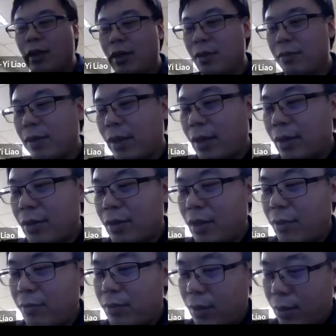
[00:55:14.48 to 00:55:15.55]
curve L
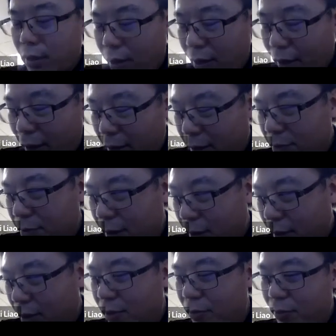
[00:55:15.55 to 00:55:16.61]
infinity, uh, curve
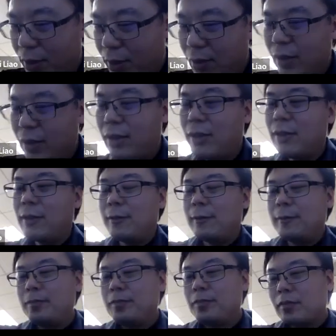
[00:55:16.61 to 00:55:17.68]
L infinity.
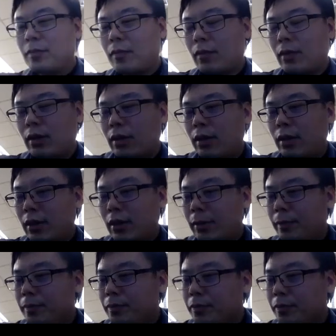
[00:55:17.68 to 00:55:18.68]
Yeah.